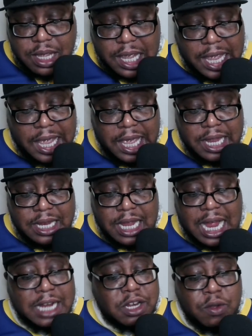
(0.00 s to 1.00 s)
And
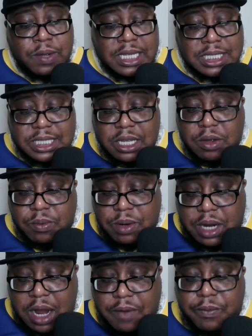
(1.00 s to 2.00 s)
I know he's still
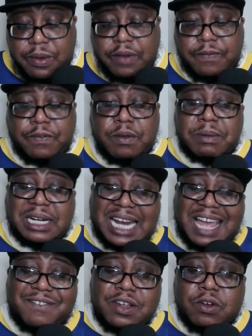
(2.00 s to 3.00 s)
recovering from
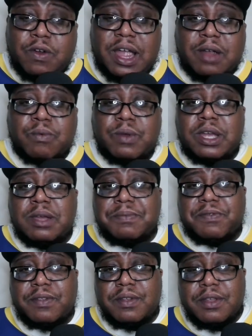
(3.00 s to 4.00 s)
11 cracked
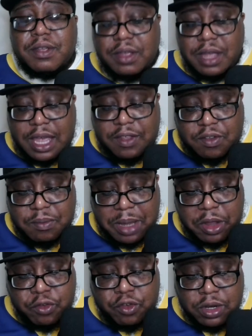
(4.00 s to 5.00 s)
ribs and some
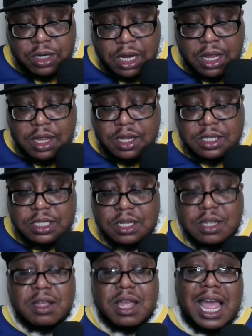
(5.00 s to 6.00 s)
injured lungs.
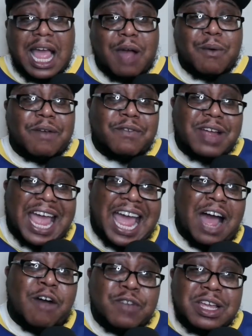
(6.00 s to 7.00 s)
However,
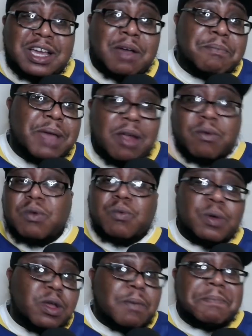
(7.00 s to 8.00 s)
Alvin Kamara
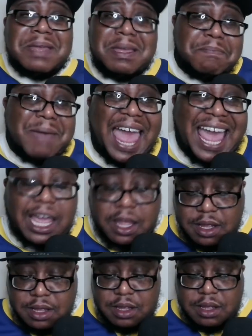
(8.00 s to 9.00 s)
will be back.
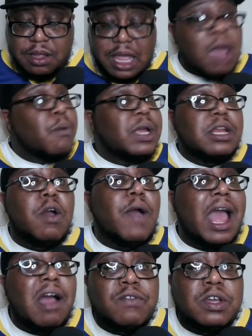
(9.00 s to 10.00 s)
And we know
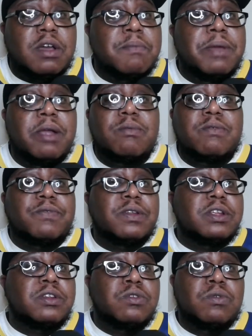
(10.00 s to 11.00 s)
Alvin Kamara for
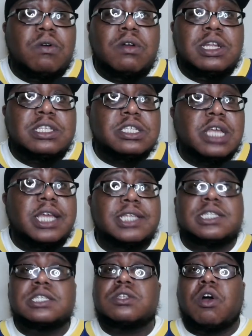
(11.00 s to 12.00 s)
the New Orleans
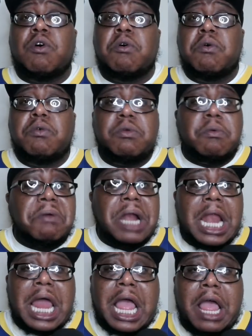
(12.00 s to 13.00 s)
Saints is old,
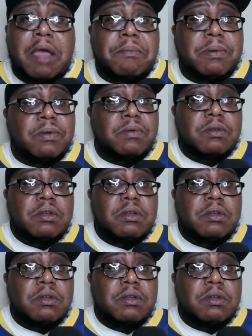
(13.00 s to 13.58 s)
reliable.